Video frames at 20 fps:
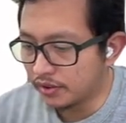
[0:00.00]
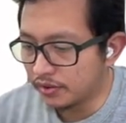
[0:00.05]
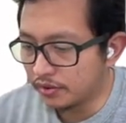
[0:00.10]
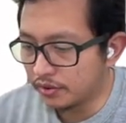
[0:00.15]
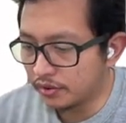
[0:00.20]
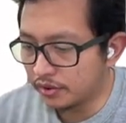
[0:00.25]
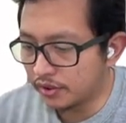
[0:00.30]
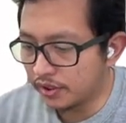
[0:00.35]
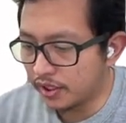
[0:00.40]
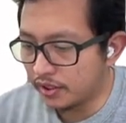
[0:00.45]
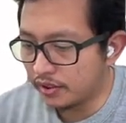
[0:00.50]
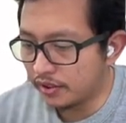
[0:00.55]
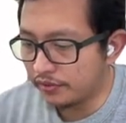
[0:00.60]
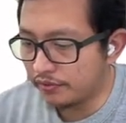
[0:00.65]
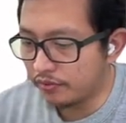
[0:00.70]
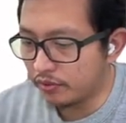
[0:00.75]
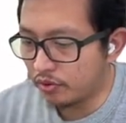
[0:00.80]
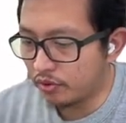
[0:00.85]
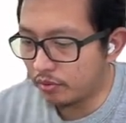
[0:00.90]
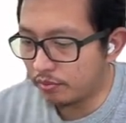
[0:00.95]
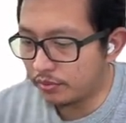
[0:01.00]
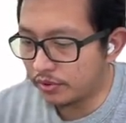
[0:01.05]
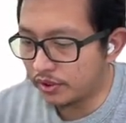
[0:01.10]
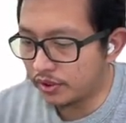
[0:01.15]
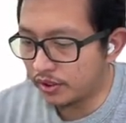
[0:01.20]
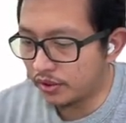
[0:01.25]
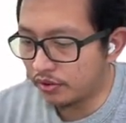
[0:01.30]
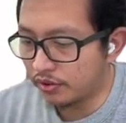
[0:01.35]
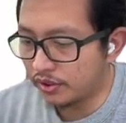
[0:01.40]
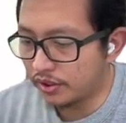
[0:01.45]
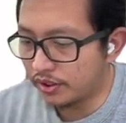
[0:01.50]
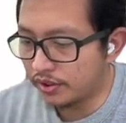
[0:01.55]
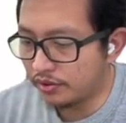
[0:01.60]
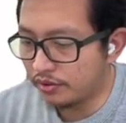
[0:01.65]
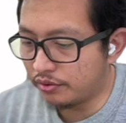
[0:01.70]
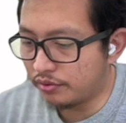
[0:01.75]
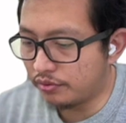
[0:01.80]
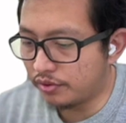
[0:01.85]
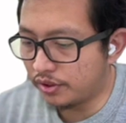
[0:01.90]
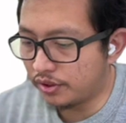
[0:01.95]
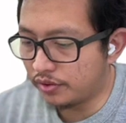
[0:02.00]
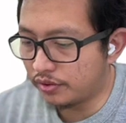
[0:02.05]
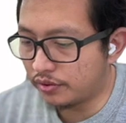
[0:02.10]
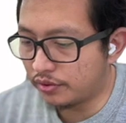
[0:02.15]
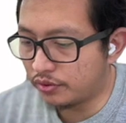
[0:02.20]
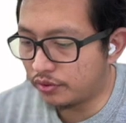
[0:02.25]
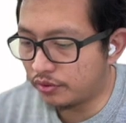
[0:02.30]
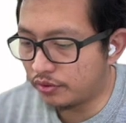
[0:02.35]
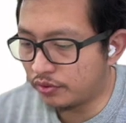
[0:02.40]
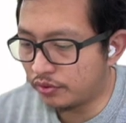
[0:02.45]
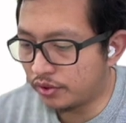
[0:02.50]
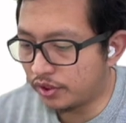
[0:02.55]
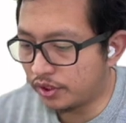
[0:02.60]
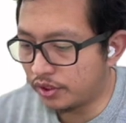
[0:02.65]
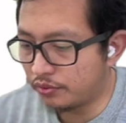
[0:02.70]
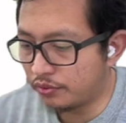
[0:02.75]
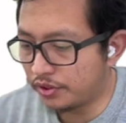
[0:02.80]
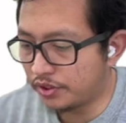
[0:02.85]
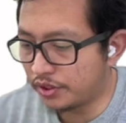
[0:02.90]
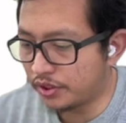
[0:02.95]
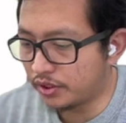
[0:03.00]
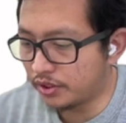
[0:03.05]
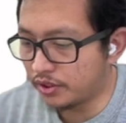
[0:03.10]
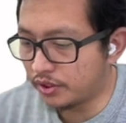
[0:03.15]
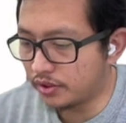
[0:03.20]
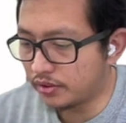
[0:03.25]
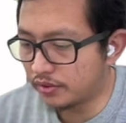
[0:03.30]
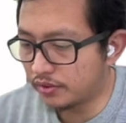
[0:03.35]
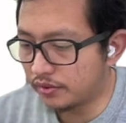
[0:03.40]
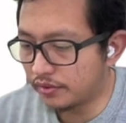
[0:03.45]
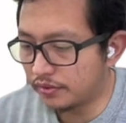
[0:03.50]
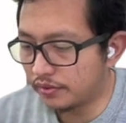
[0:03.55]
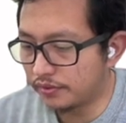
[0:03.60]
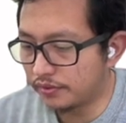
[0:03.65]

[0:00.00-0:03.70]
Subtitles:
So standard forms only two equations.